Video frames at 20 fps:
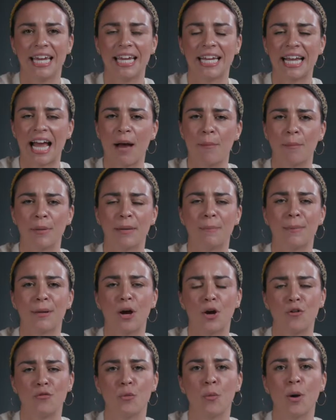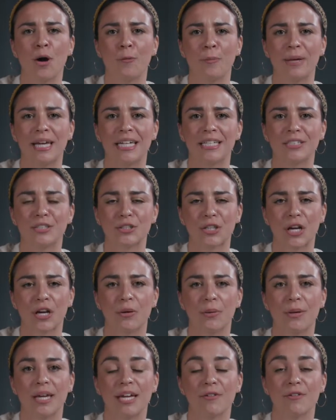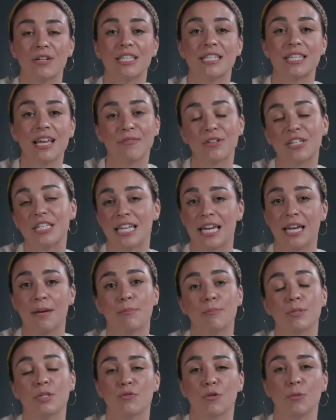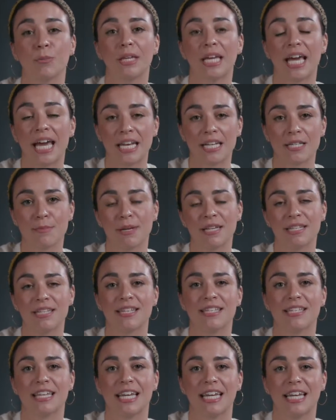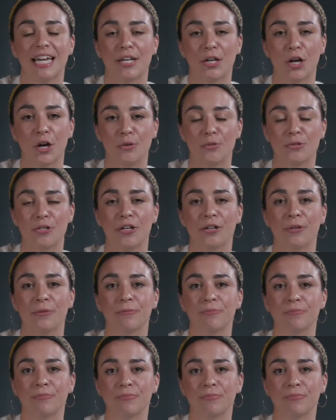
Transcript: it can be a bit overwhelming. So here are 7 tips from the NSPCC and O2.